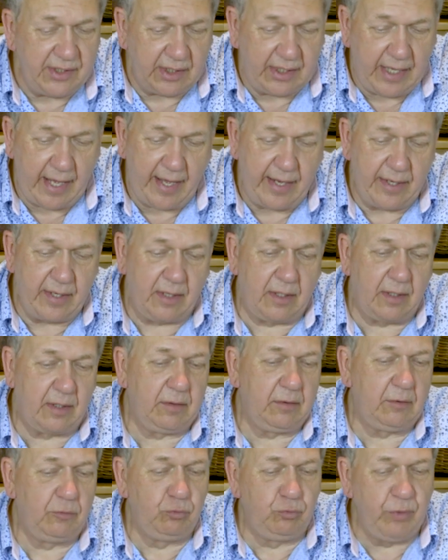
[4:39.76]
again
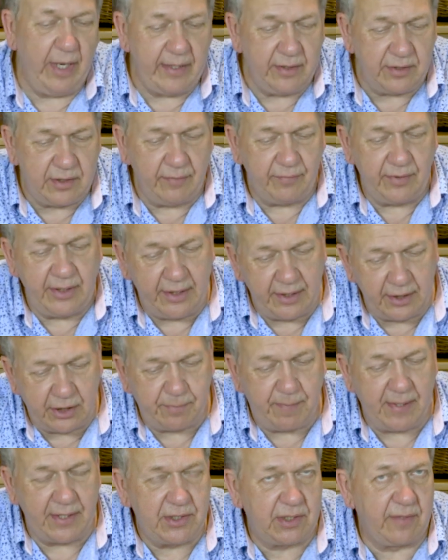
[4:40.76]
are relatively
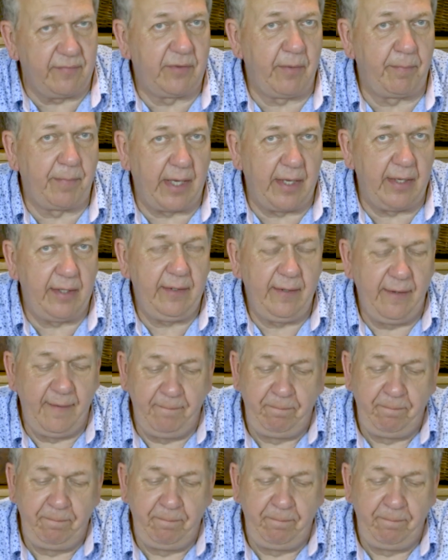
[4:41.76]
inexpensive to buy,